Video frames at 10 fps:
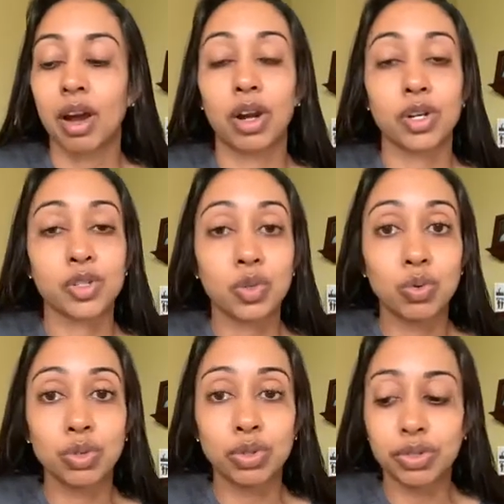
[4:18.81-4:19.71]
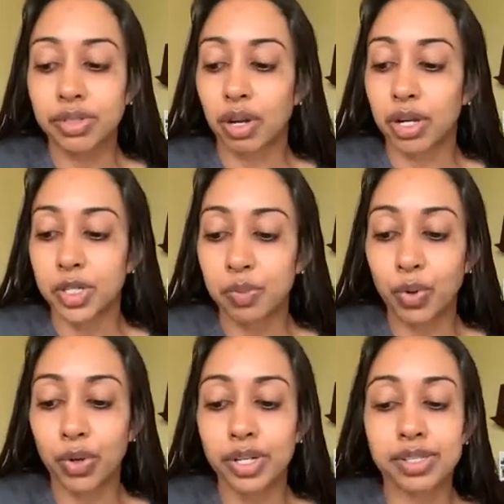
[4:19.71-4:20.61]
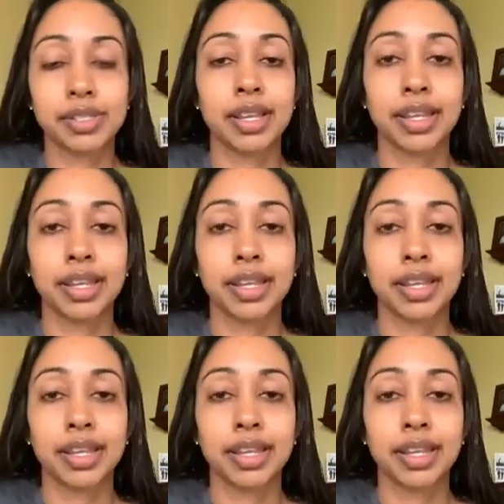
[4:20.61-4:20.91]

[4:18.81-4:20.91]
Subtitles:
Our schools, our sports,